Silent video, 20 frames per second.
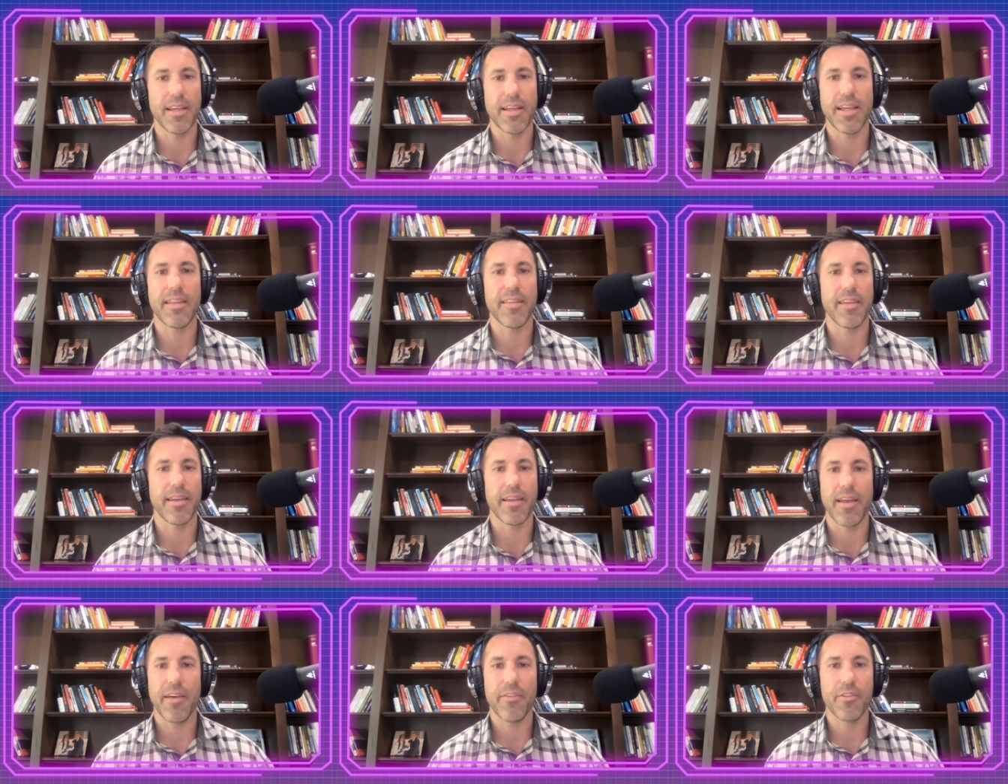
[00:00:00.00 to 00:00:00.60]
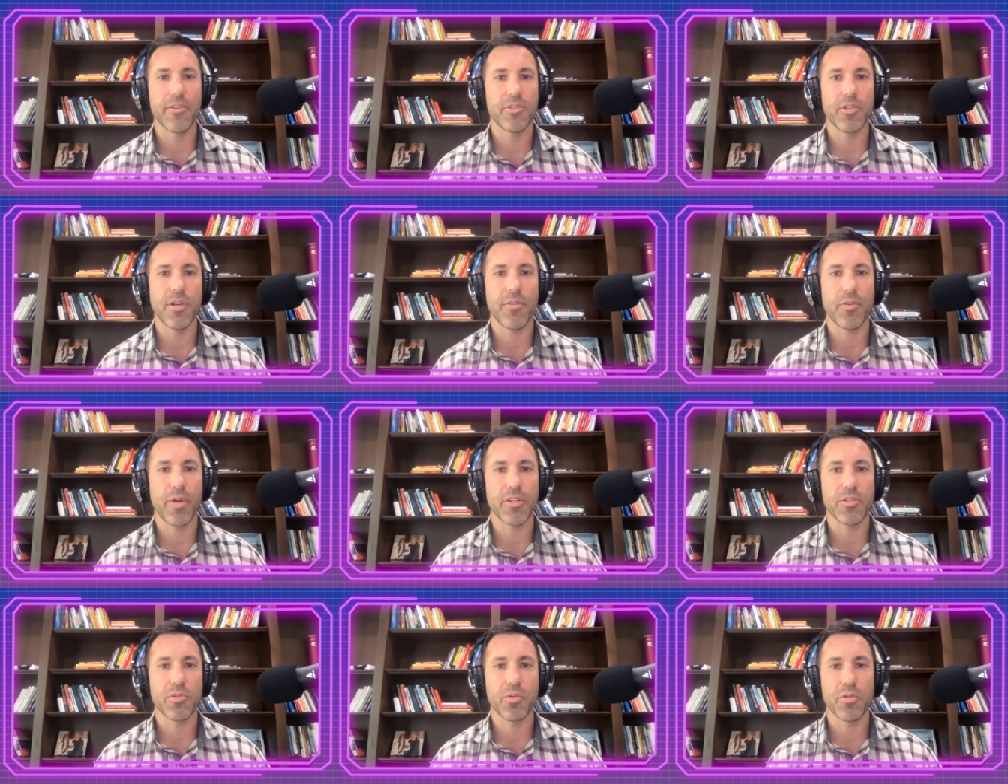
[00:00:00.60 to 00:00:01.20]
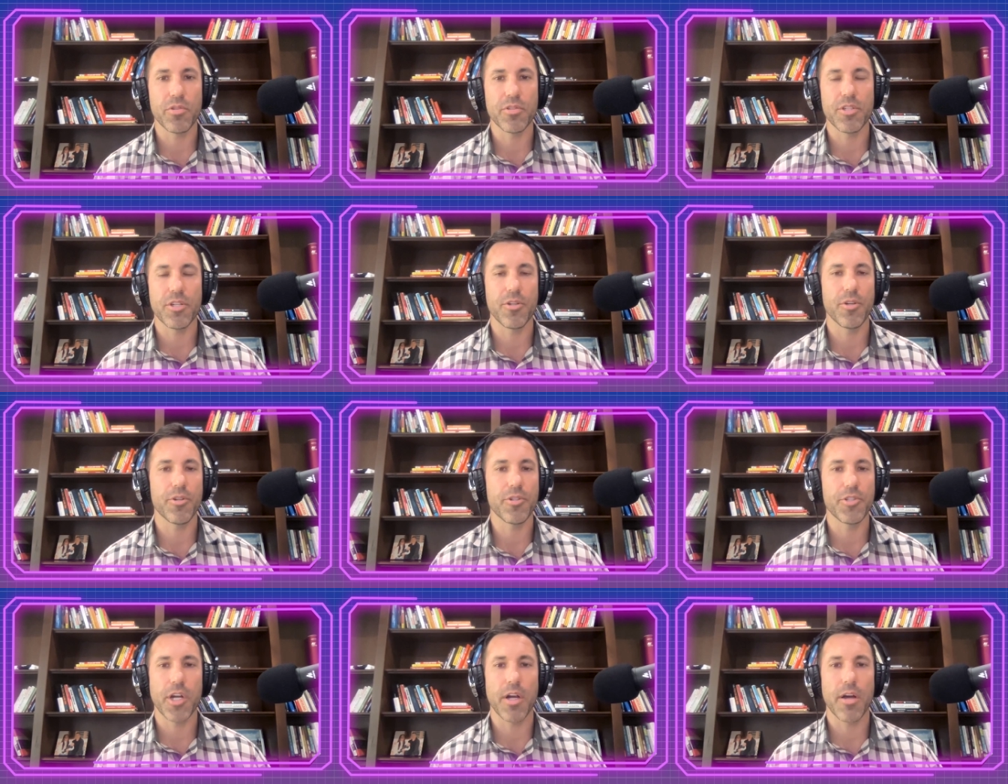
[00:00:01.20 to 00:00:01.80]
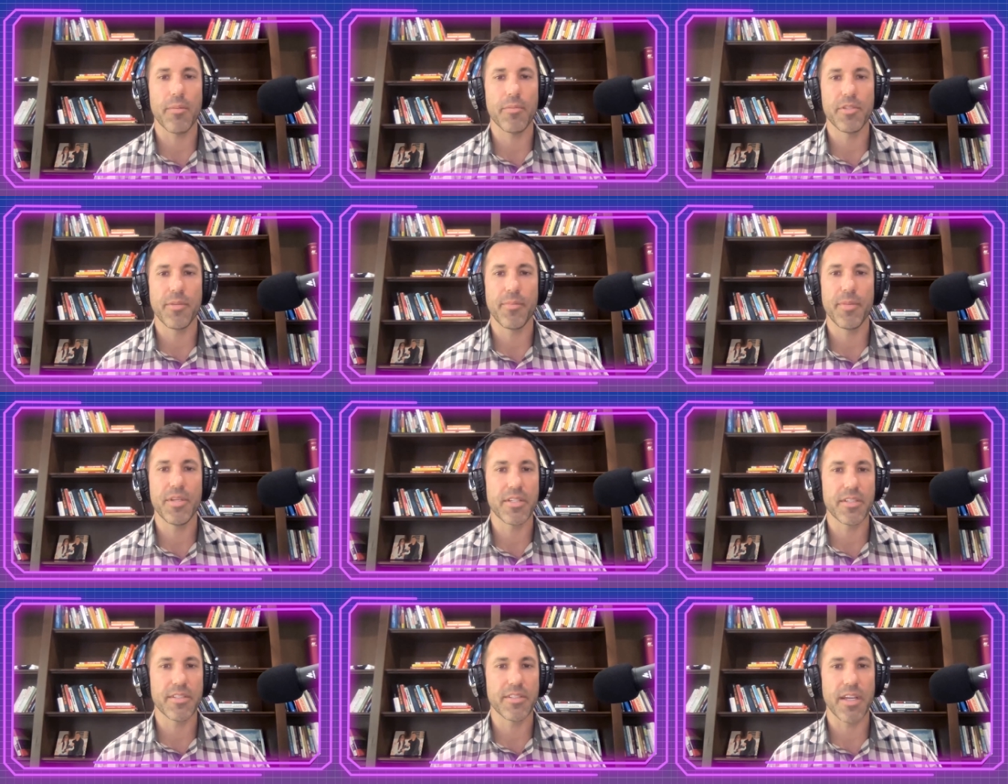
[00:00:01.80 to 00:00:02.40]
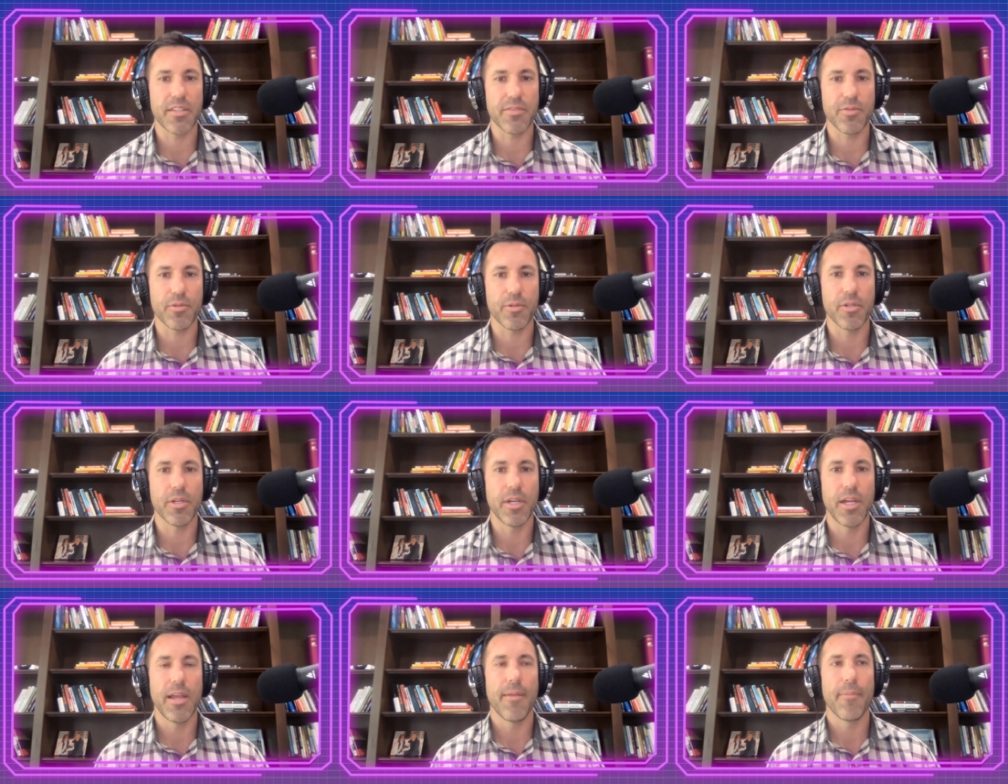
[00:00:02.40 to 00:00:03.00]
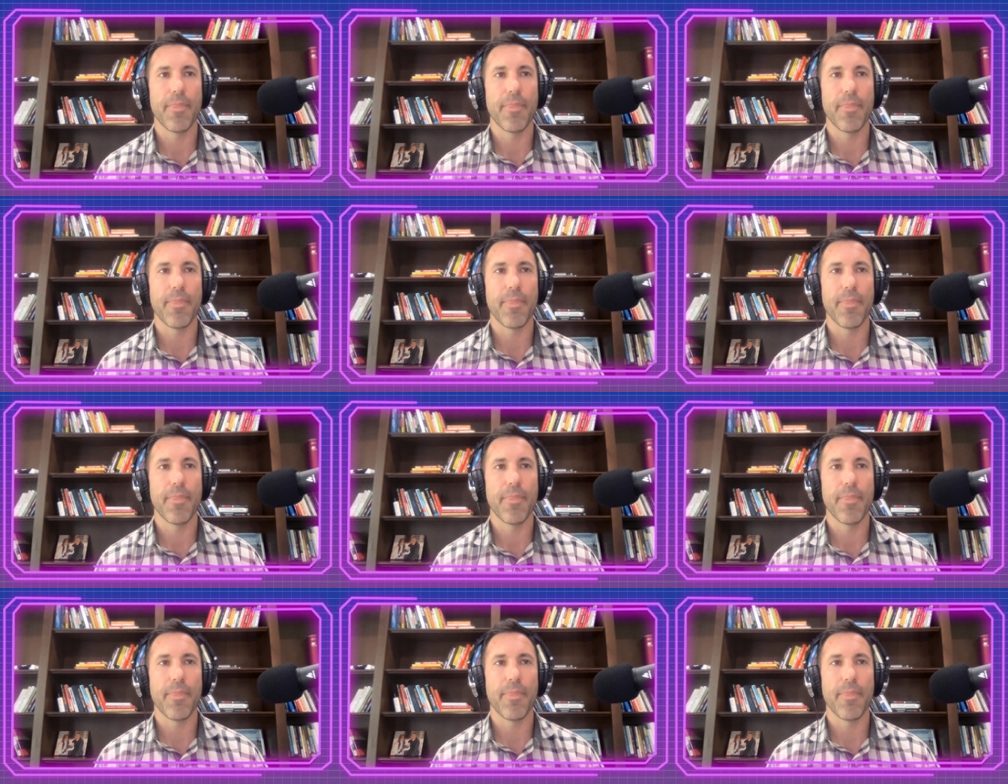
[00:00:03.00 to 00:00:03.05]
Like anything, have, do you have the right tools to do your job to be successful?